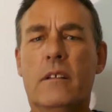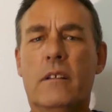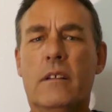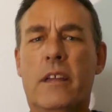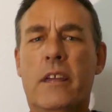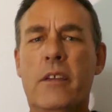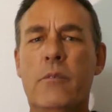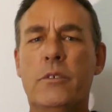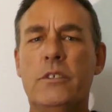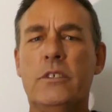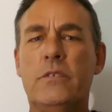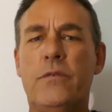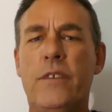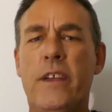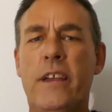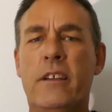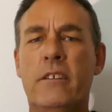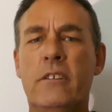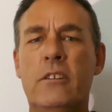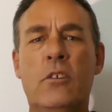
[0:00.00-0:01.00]
he was
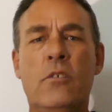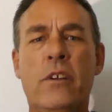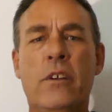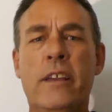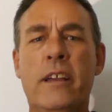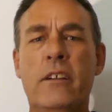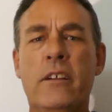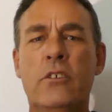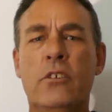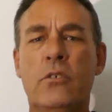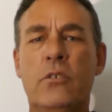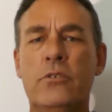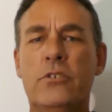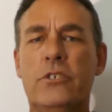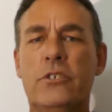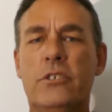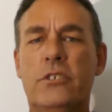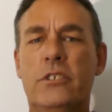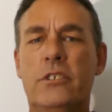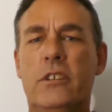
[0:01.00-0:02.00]
found lying
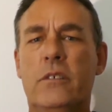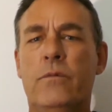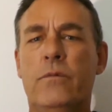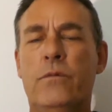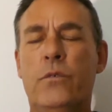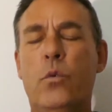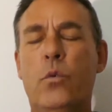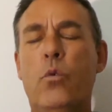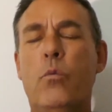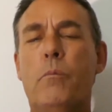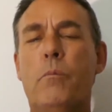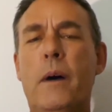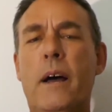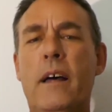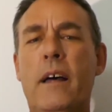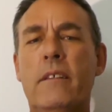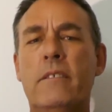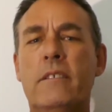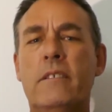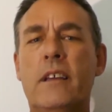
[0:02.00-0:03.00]
unconscious in a full
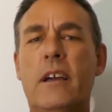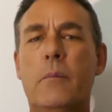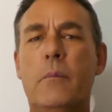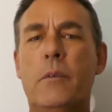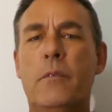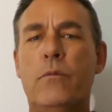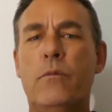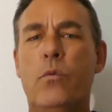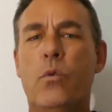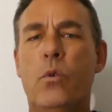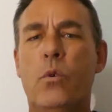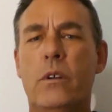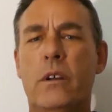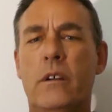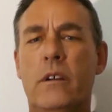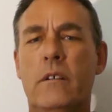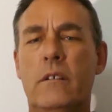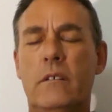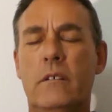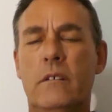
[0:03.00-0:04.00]
bathtub of
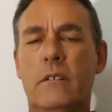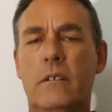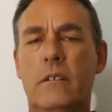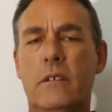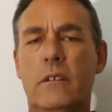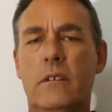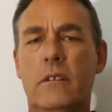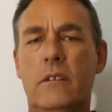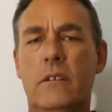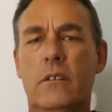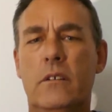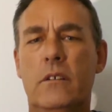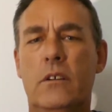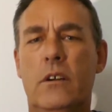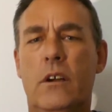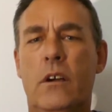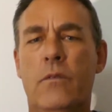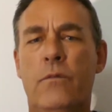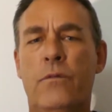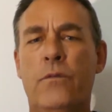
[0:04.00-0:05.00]
water.
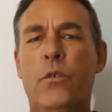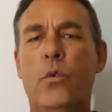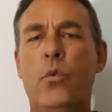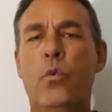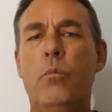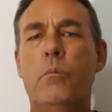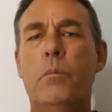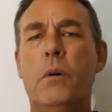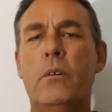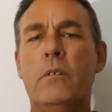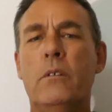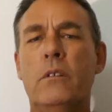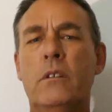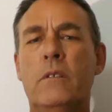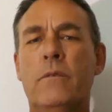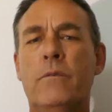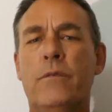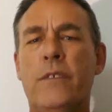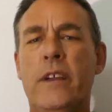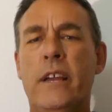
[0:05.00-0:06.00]
A full bottle
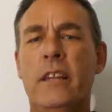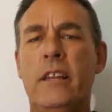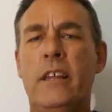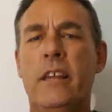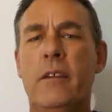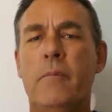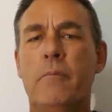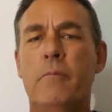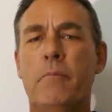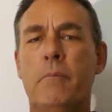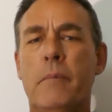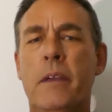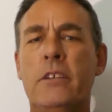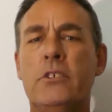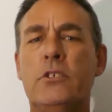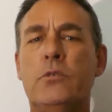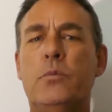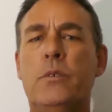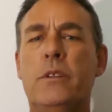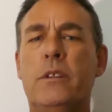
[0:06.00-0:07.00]
of Valium
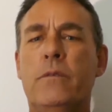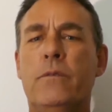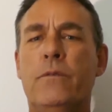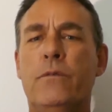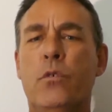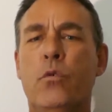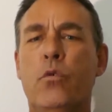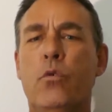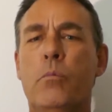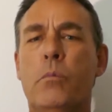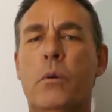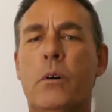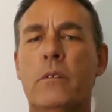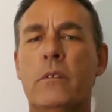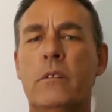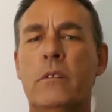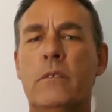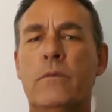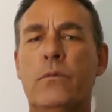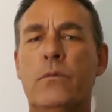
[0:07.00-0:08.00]
mixed with a full
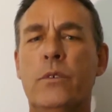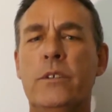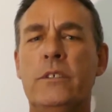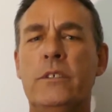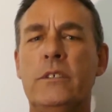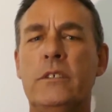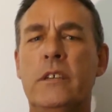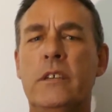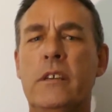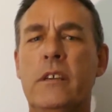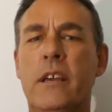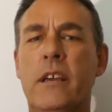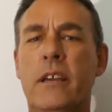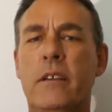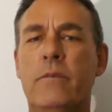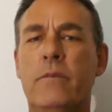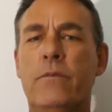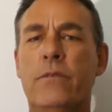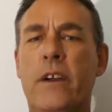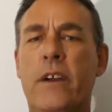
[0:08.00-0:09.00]
bottle of whiskey
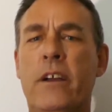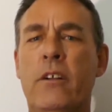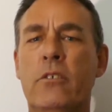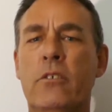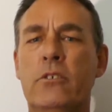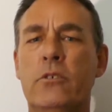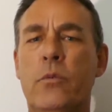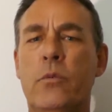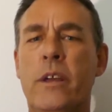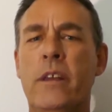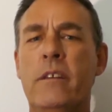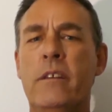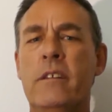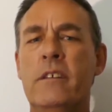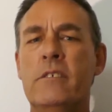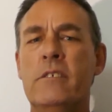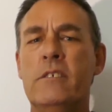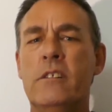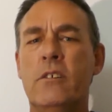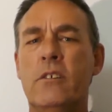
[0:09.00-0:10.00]
had failed to end
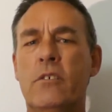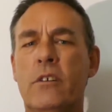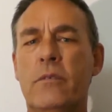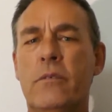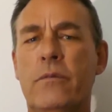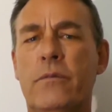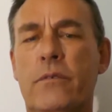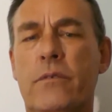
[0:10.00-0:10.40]
his life.